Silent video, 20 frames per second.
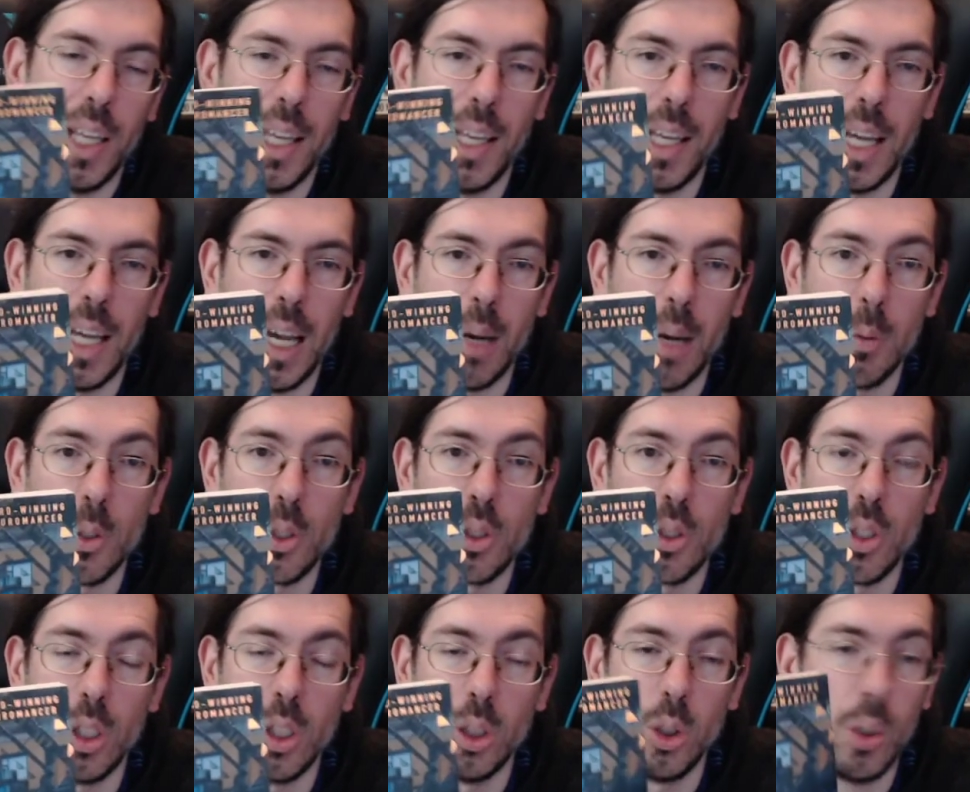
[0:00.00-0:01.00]
I
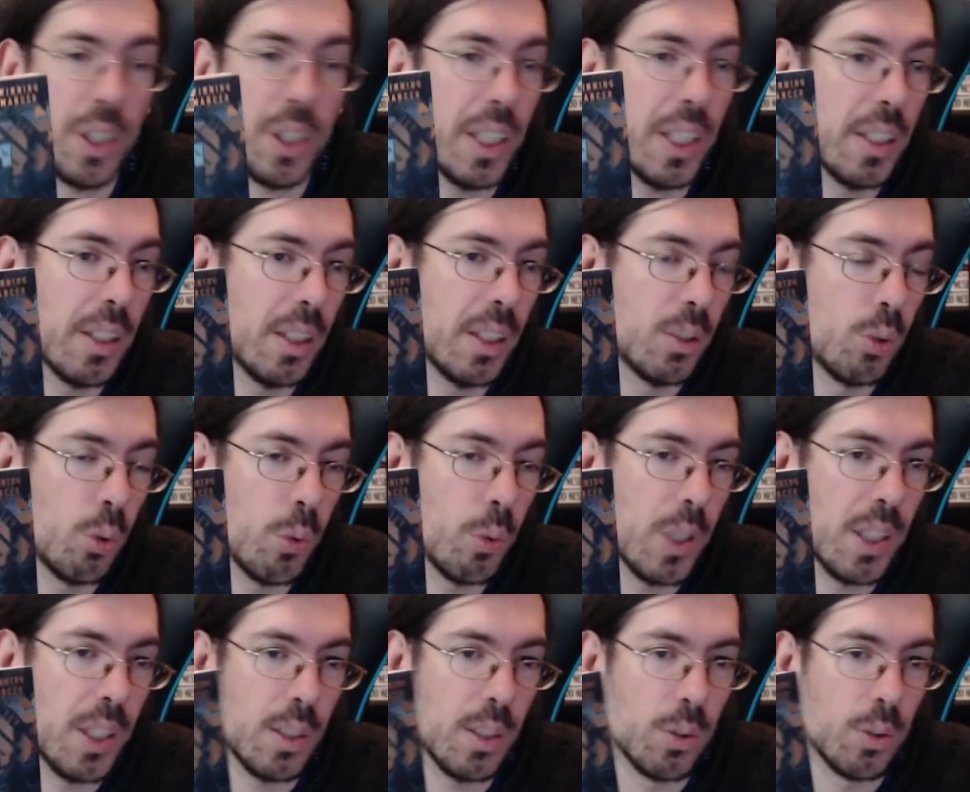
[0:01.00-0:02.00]
was looking to
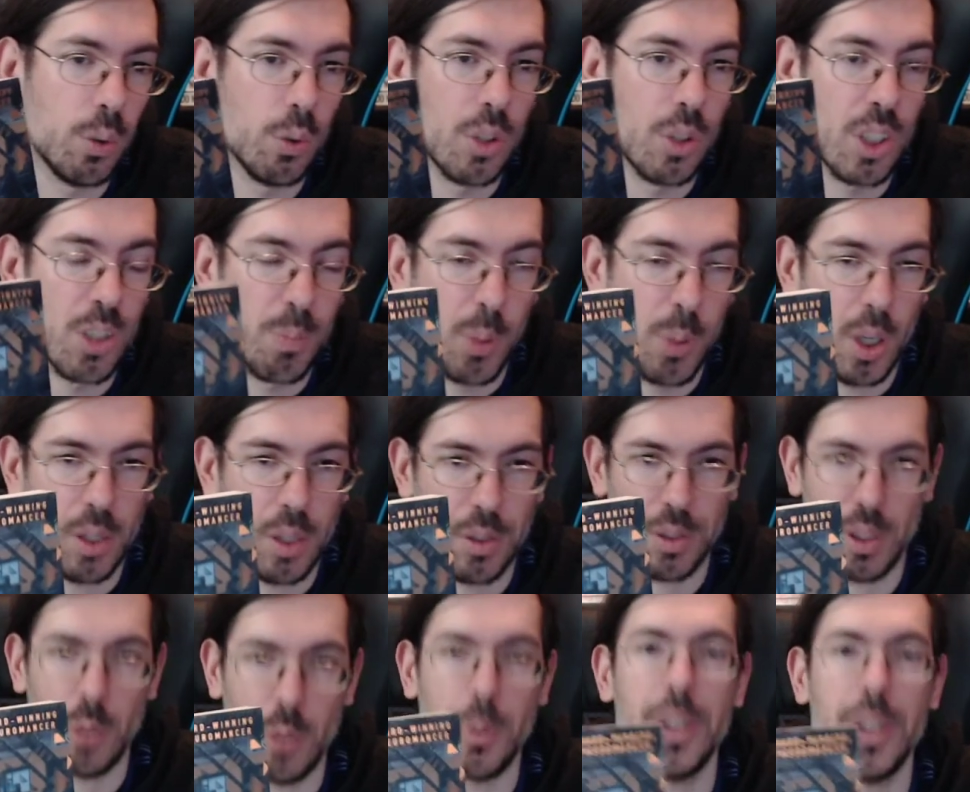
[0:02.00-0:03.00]
read into the Sprawl
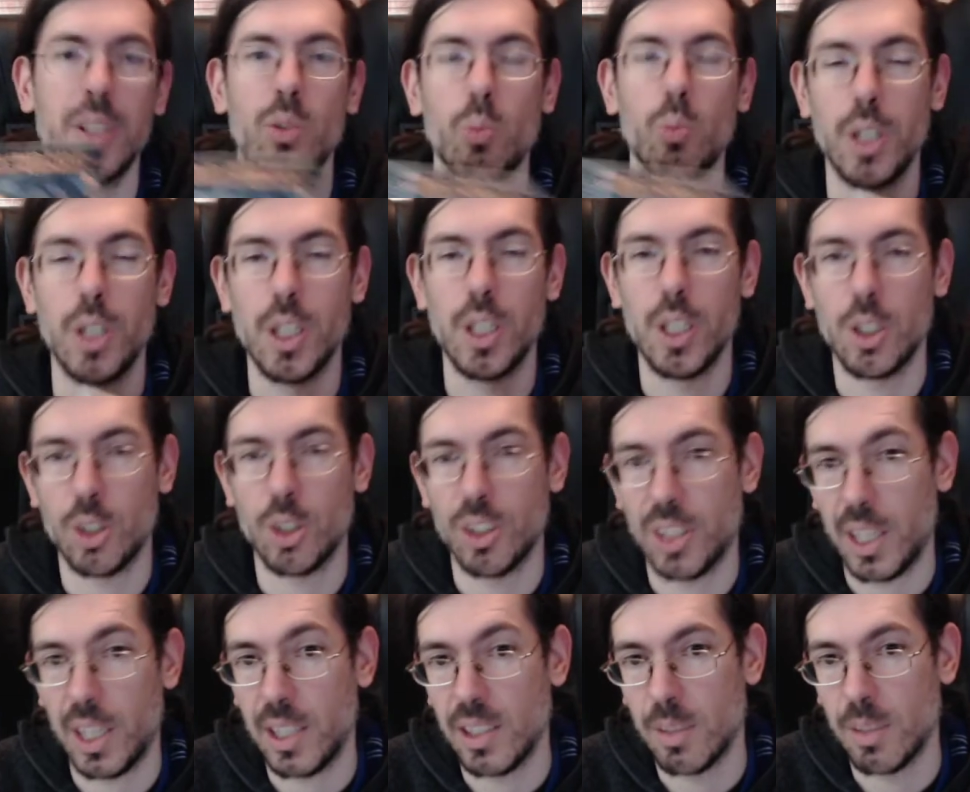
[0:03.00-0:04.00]
series, which
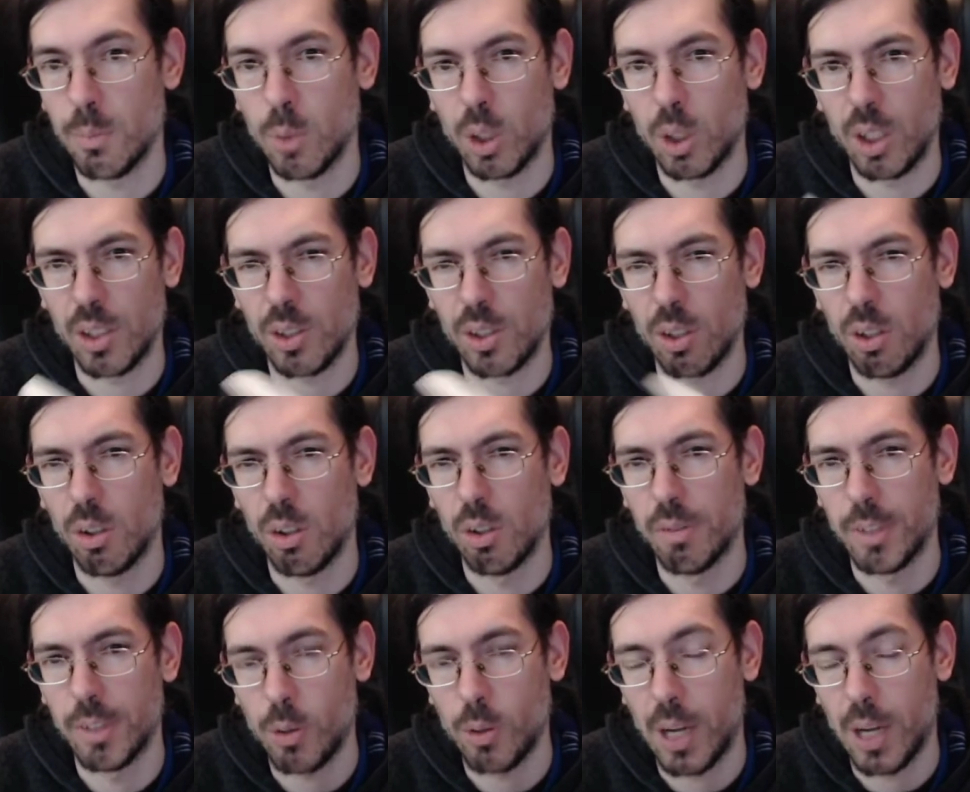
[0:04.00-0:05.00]
contains Mona Lisa
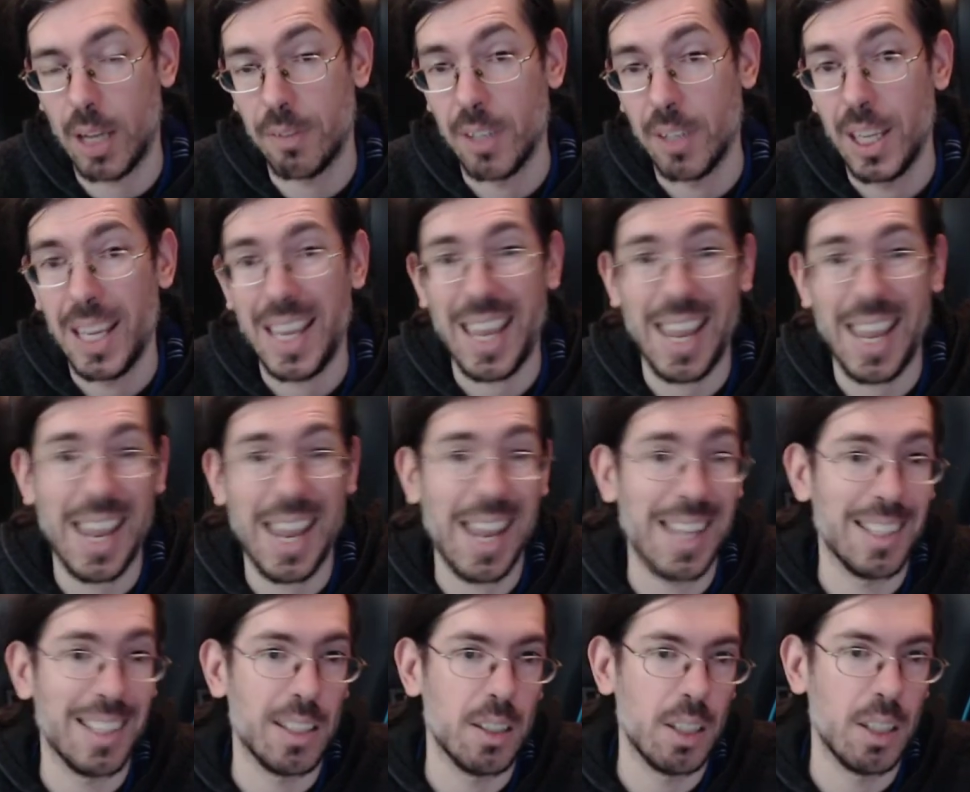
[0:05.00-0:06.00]
Overdrive
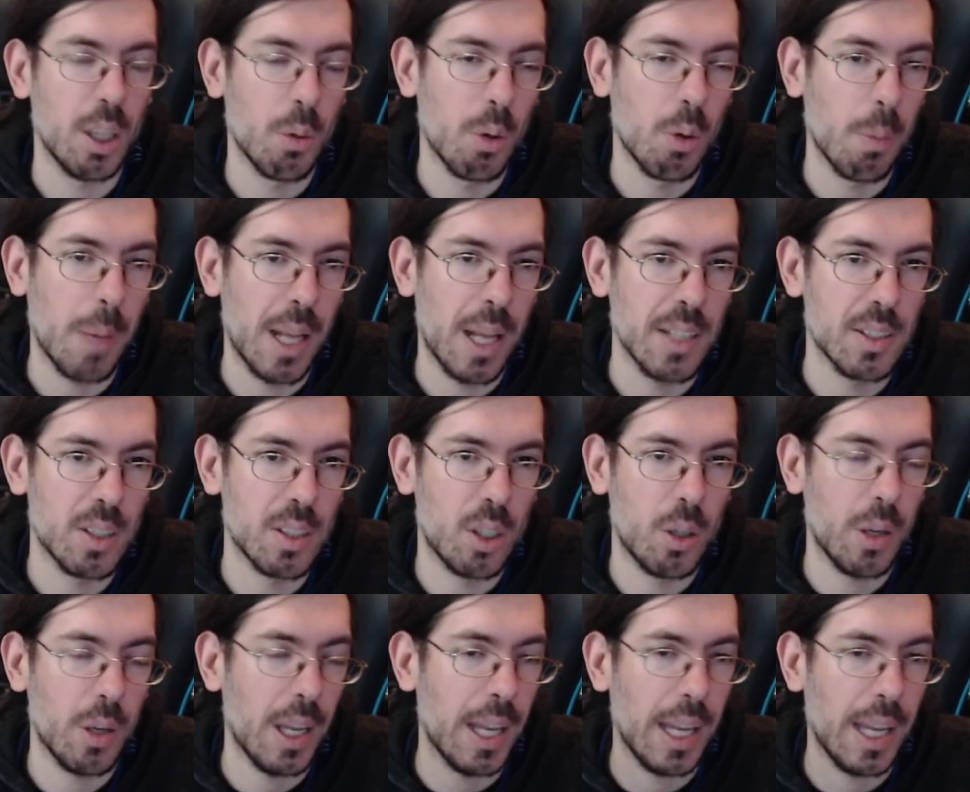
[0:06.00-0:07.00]
and
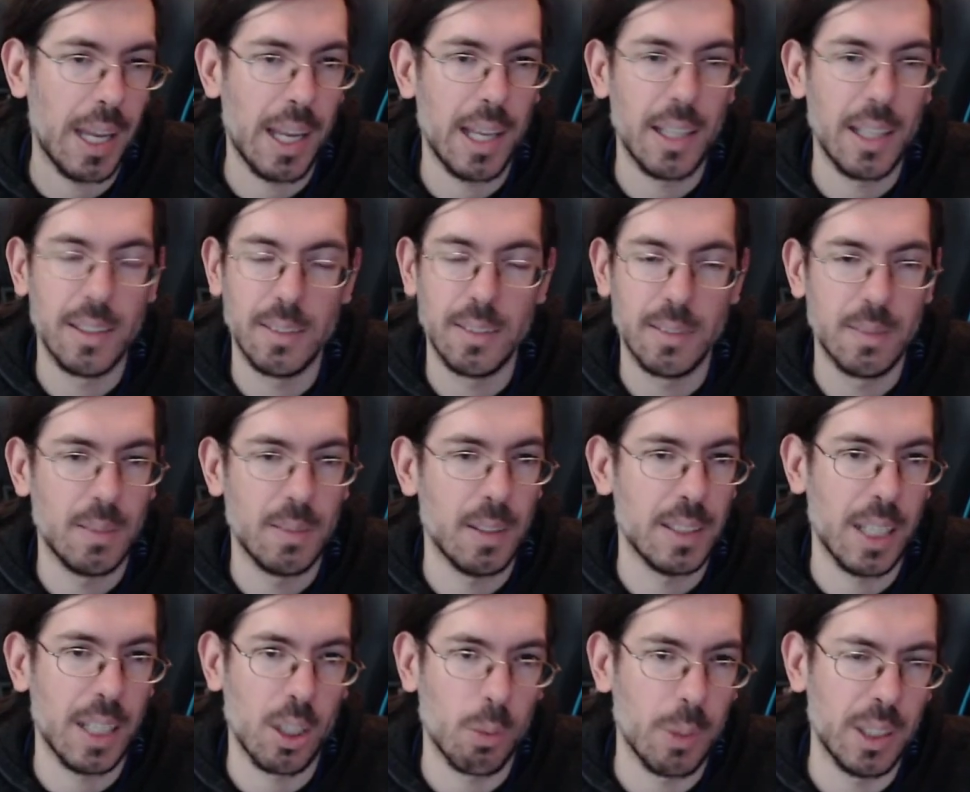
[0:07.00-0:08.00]
Neuromancer and
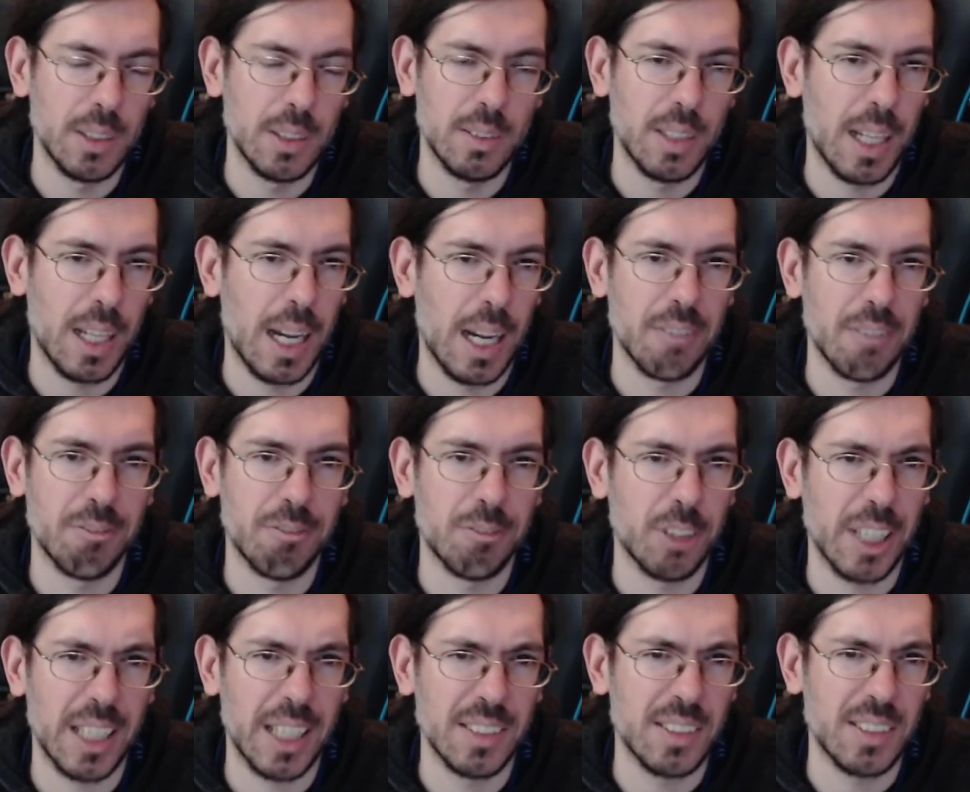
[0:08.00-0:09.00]
another one that I
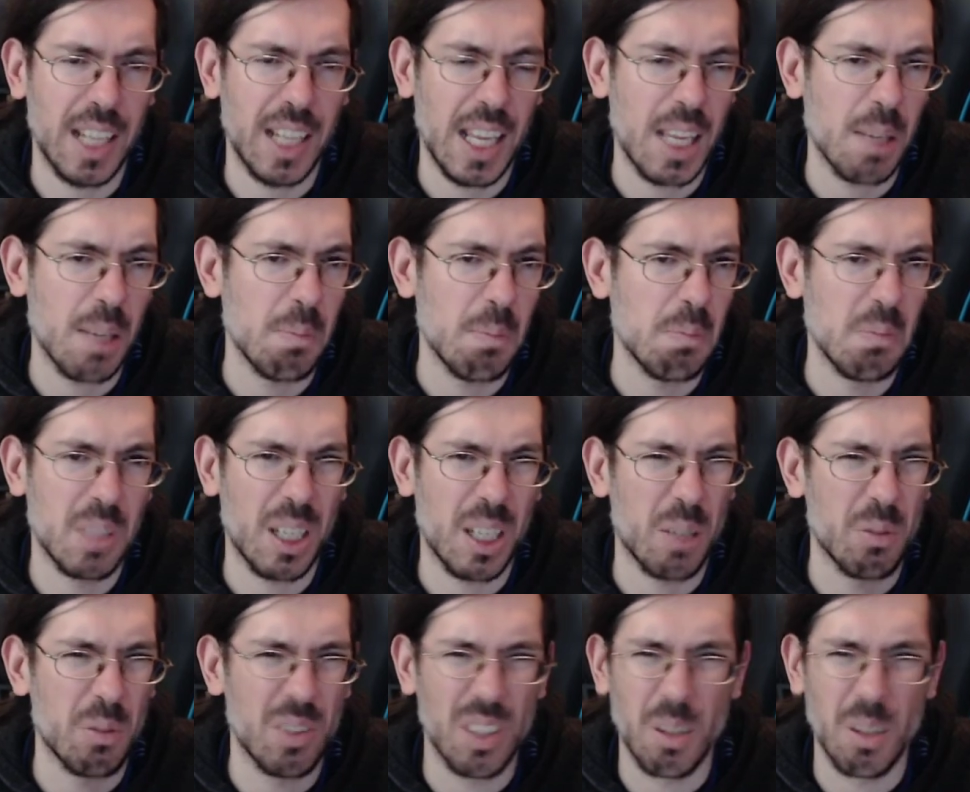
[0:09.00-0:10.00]
forget the name,
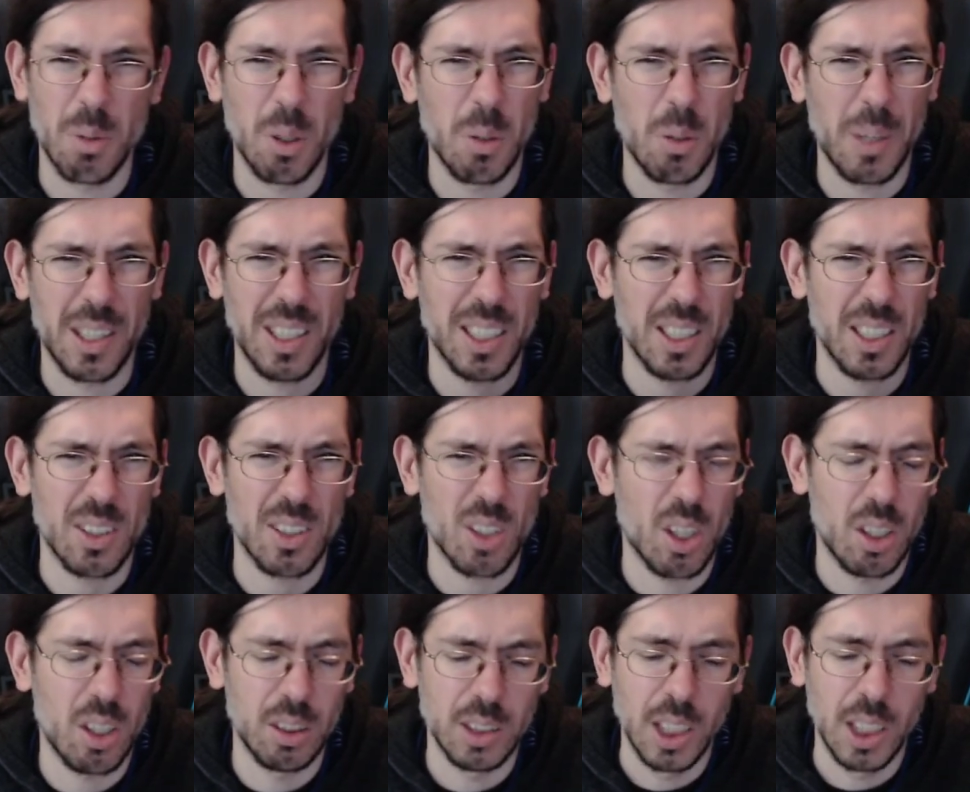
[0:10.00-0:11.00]
Count Zero, I think it's
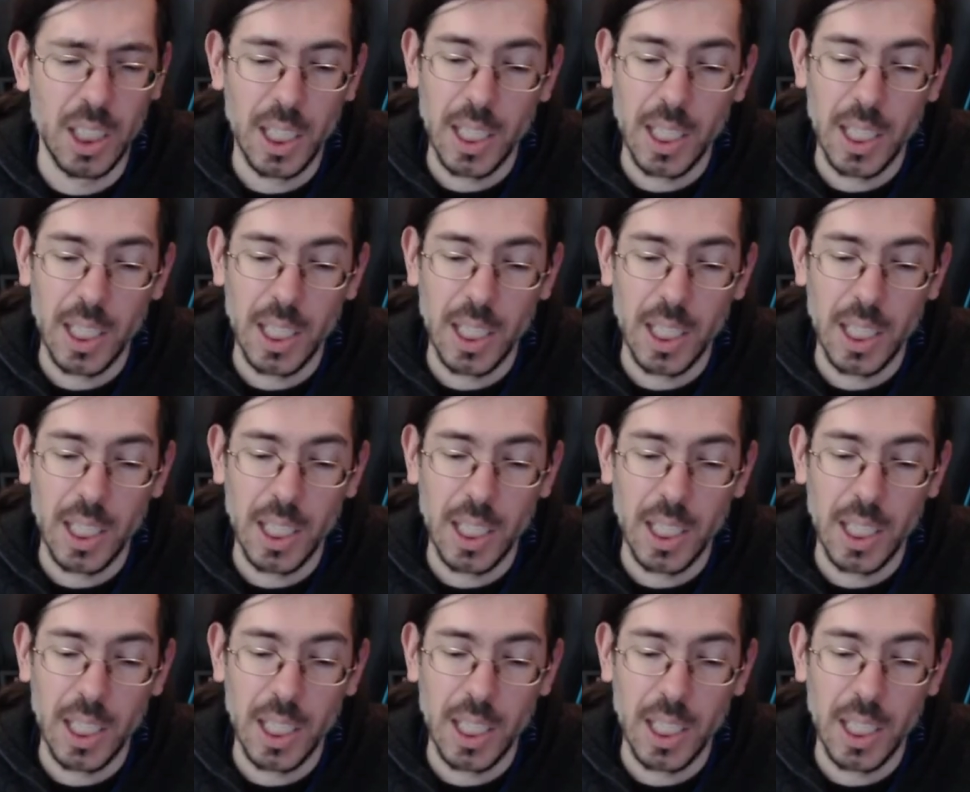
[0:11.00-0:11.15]
called.